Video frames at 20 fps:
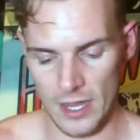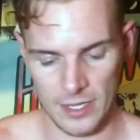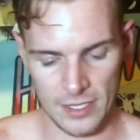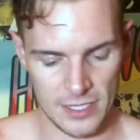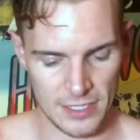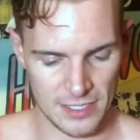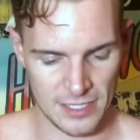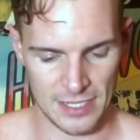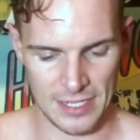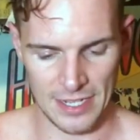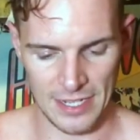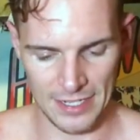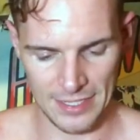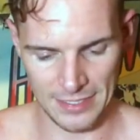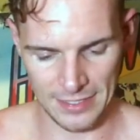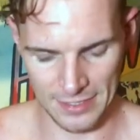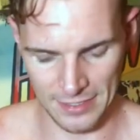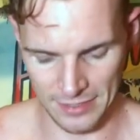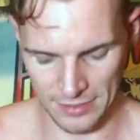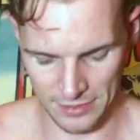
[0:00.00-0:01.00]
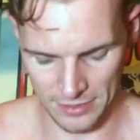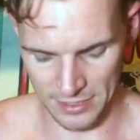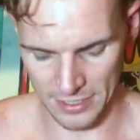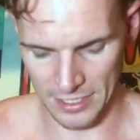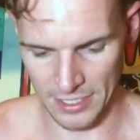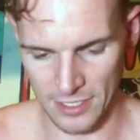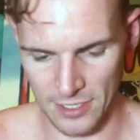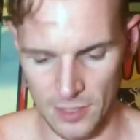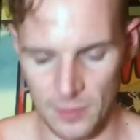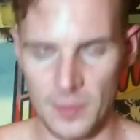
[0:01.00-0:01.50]
Because it kind of looks
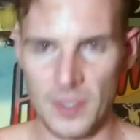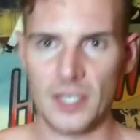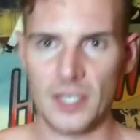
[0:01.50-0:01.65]
like it could